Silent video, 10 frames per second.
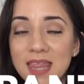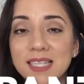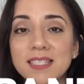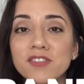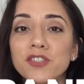
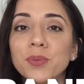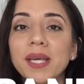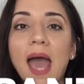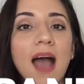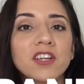This is
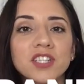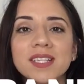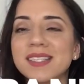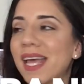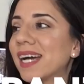doing
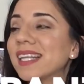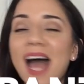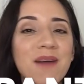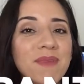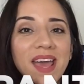actions like
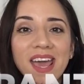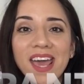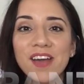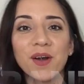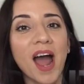
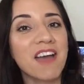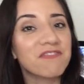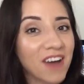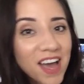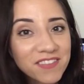clapping or
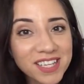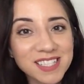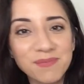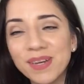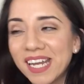high-fiving
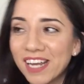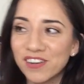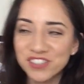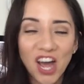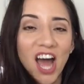somebody
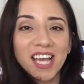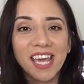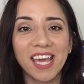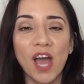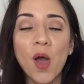or
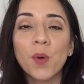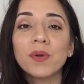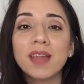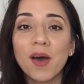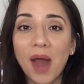talking
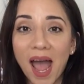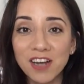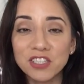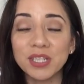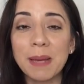without
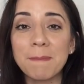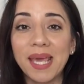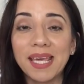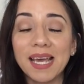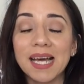actually
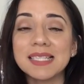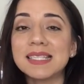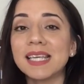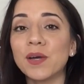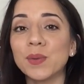making a
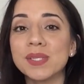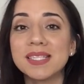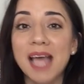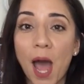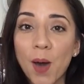single
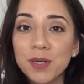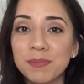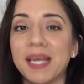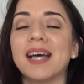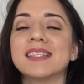sound
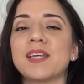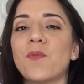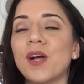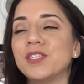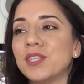because they
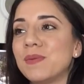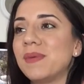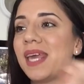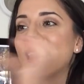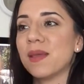want you to
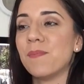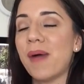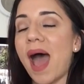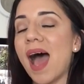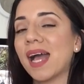be in the
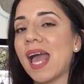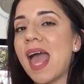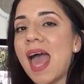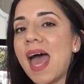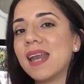back
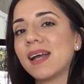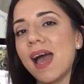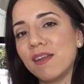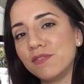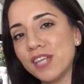and
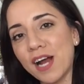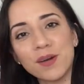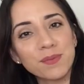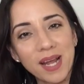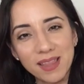kind of
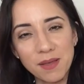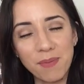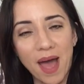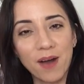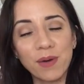decorate the
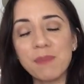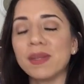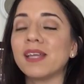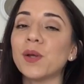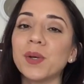back, right?
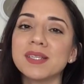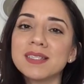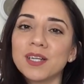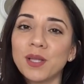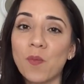But they don't
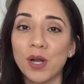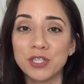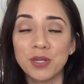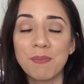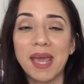necessarily
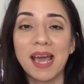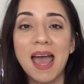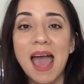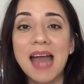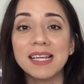want you to make
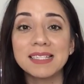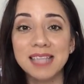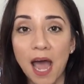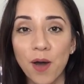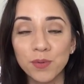any
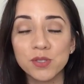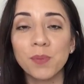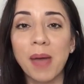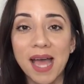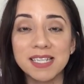sound. So
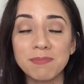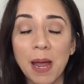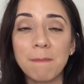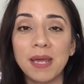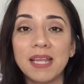
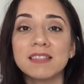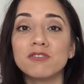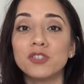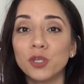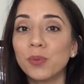pantomime means
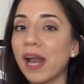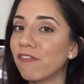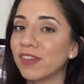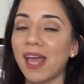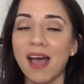do
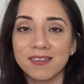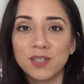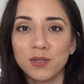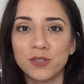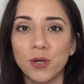whatever they ask
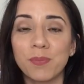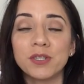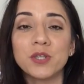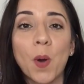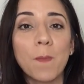you to do,
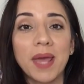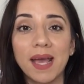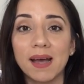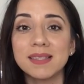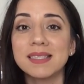but don't
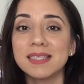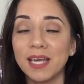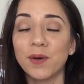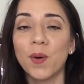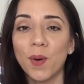make a
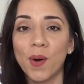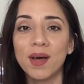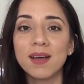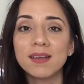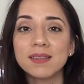single
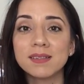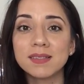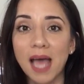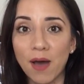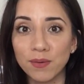
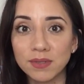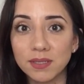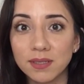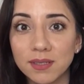sound.